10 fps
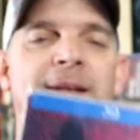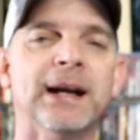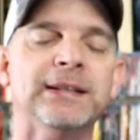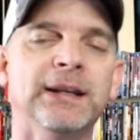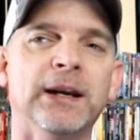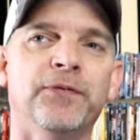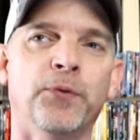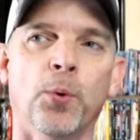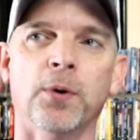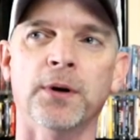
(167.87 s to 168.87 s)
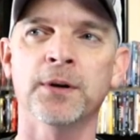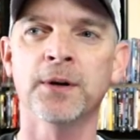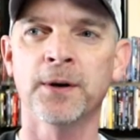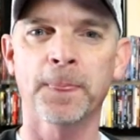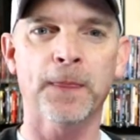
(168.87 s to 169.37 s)
in 1984.
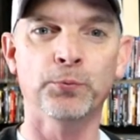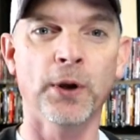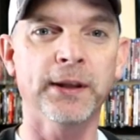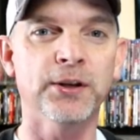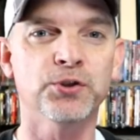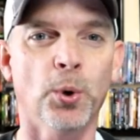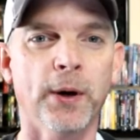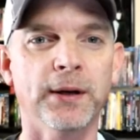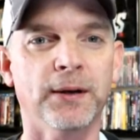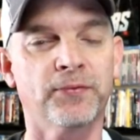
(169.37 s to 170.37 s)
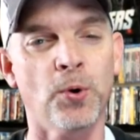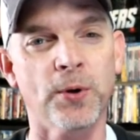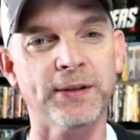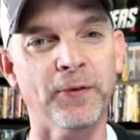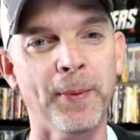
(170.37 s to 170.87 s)
Really enjoyed it. Of
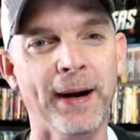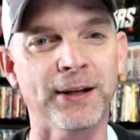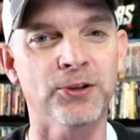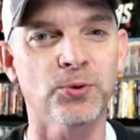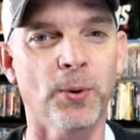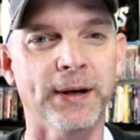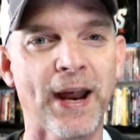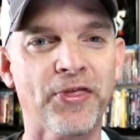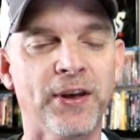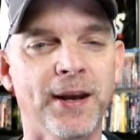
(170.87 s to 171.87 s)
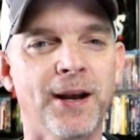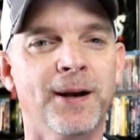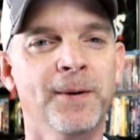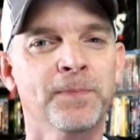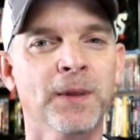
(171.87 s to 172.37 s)
course, everybody enjoyed it, I
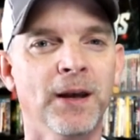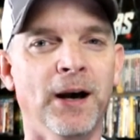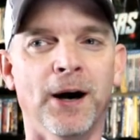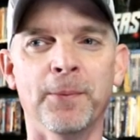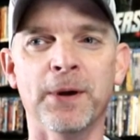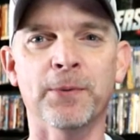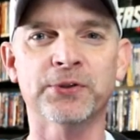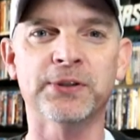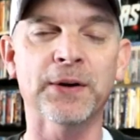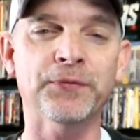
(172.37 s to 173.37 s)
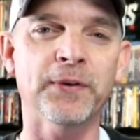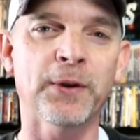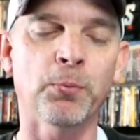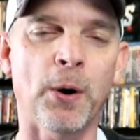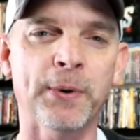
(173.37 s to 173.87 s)
think. It was different
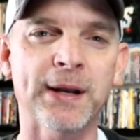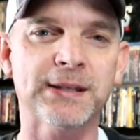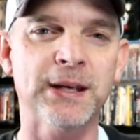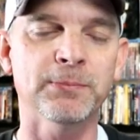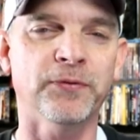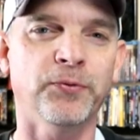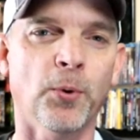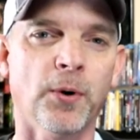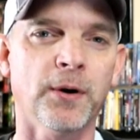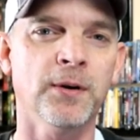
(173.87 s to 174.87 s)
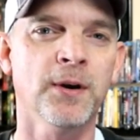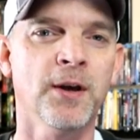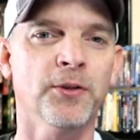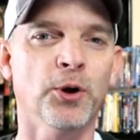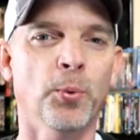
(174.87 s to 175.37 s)
than what we had seen before,
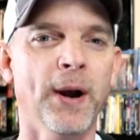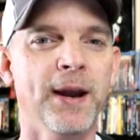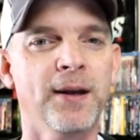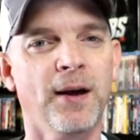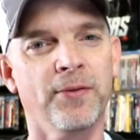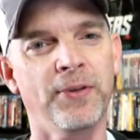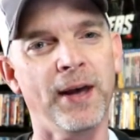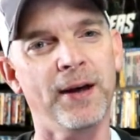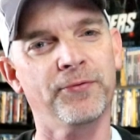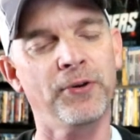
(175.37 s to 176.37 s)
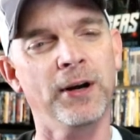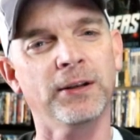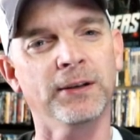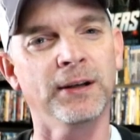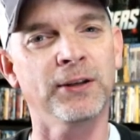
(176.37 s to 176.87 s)
the way that Freddy
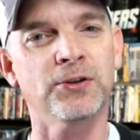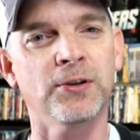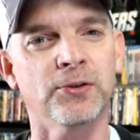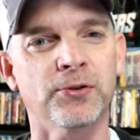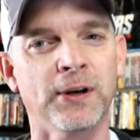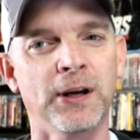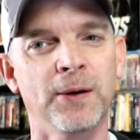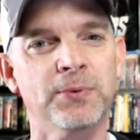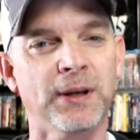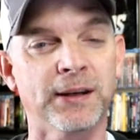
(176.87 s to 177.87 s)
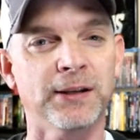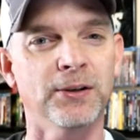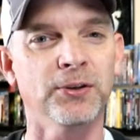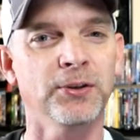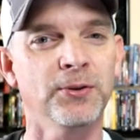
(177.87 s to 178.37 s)
could get into your dreams and
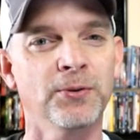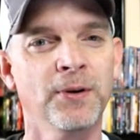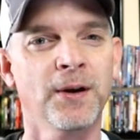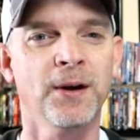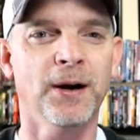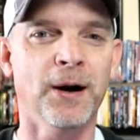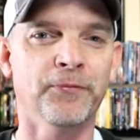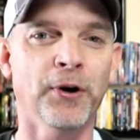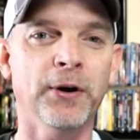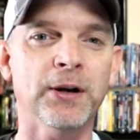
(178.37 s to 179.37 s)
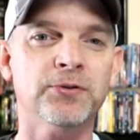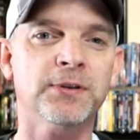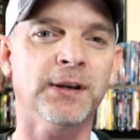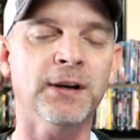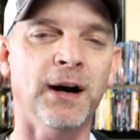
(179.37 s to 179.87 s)
kill you. Very
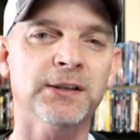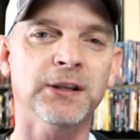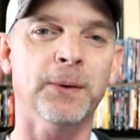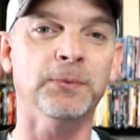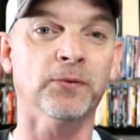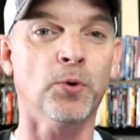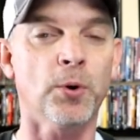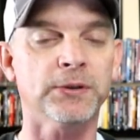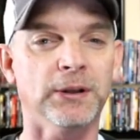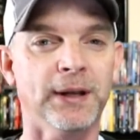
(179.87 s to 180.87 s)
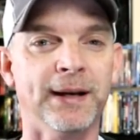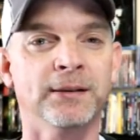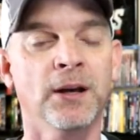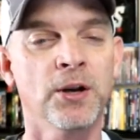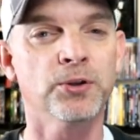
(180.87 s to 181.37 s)
interesting concept, and of course, it led